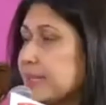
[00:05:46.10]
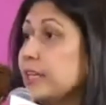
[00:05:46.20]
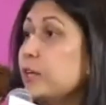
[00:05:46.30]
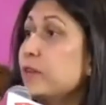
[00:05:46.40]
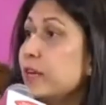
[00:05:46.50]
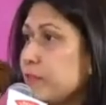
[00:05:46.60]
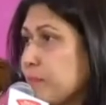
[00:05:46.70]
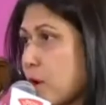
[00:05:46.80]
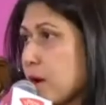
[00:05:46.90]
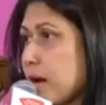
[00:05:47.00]
and innovative
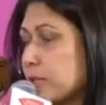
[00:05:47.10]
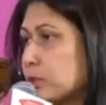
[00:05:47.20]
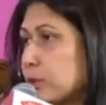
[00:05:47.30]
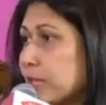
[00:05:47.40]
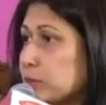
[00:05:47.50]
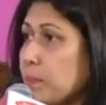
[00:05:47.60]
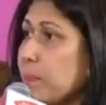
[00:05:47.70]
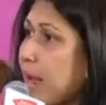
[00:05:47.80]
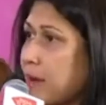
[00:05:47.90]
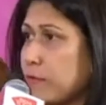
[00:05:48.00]
products. So that's what
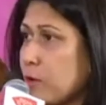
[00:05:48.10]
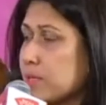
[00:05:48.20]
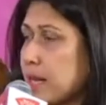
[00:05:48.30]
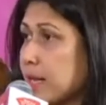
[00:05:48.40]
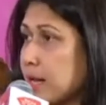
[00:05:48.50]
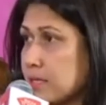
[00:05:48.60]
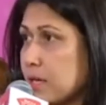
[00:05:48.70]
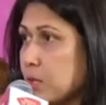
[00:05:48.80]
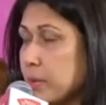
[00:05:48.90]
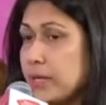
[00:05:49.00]
platforms like us
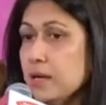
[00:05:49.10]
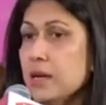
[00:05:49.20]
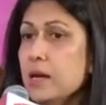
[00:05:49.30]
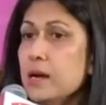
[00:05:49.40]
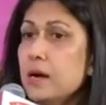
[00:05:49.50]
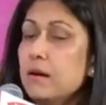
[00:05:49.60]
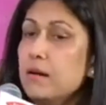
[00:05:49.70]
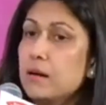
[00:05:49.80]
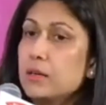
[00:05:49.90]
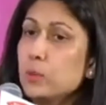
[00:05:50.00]
are doing
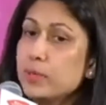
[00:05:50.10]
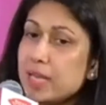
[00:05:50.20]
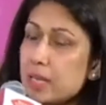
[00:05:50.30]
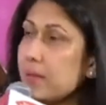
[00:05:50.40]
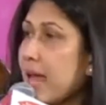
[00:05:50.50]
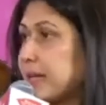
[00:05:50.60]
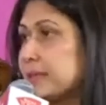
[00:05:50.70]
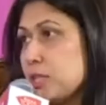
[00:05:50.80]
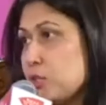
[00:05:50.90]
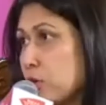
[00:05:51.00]
to enable
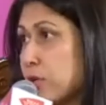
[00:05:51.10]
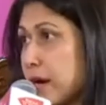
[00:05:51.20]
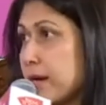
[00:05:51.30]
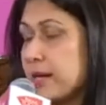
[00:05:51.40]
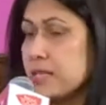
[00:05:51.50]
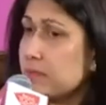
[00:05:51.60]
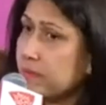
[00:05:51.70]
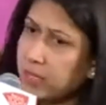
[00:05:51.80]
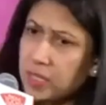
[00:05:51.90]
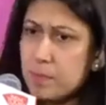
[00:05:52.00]
access to credit. And it's
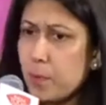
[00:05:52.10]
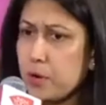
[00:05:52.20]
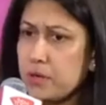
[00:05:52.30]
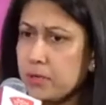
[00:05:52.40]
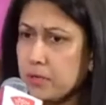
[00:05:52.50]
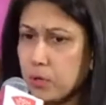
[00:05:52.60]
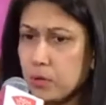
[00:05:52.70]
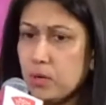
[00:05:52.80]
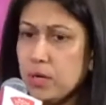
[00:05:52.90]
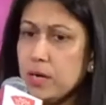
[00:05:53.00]
very important,
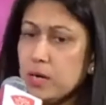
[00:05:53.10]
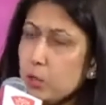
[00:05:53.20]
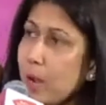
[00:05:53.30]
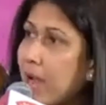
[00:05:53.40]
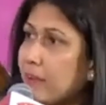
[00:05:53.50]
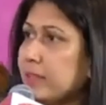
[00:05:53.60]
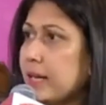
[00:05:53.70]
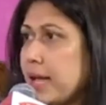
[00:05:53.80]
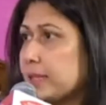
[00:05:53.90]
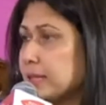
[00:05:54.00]
to have that
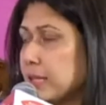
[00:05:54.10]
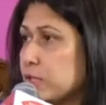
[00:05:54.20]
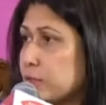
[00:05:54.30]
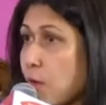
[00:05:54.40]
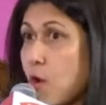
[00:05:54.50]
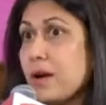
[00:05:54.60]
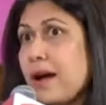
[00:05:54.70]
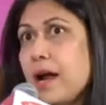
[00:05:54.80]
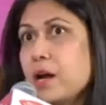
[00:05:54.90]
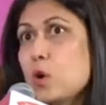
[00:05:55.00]
access for
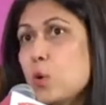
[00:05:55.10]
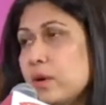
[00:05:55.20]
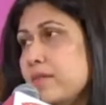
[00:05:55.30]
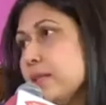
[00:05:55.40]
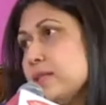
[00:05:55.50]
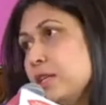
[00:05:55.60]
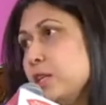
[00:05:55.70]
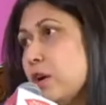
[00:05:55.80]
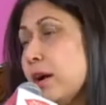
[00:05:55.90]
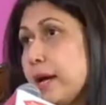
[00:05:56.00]
unknown events in
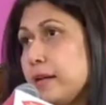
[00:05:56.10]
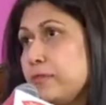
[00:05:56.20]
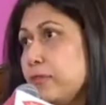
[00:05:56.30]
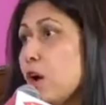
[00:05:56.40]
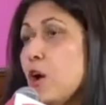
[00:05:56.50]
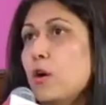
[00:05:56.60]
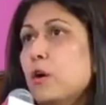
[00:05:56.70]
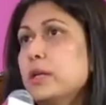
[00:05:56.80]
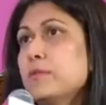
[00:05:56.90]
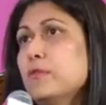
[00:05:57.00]
your life.
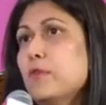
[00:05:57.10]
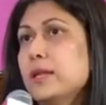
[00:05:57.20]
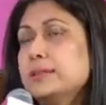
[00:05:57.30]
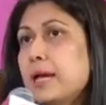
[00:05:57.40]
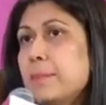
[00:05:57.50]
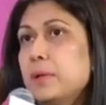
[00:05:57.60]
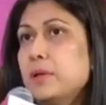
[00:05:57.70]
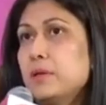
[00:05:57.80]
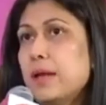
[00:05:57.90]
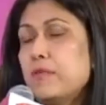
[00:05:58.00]
Or even, for
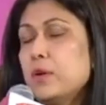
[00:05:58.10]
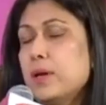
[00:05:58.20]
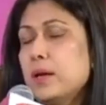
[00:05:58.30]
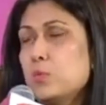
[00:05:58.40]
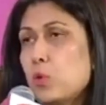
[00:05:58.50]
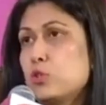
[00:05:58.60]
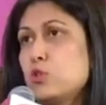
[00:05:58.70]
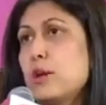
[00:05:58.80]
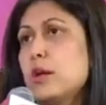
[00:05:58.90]
example, everyone wants to buy